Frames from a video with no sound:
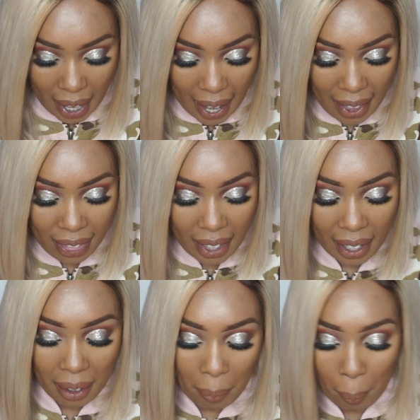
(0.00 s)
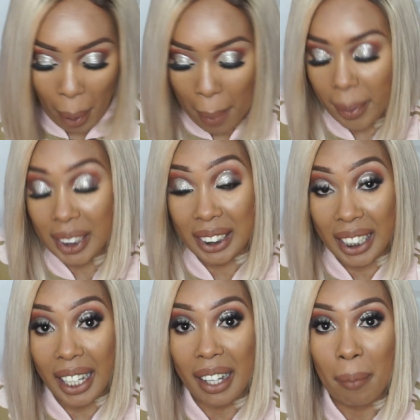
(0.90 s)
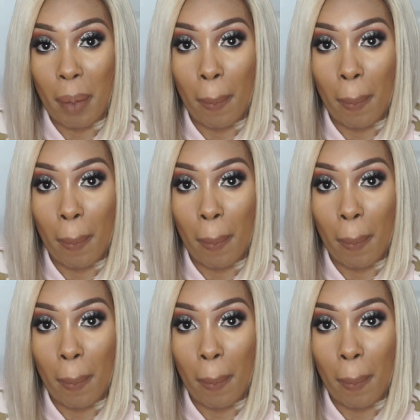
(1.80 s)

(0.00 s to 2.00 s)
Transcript: and then by mistake my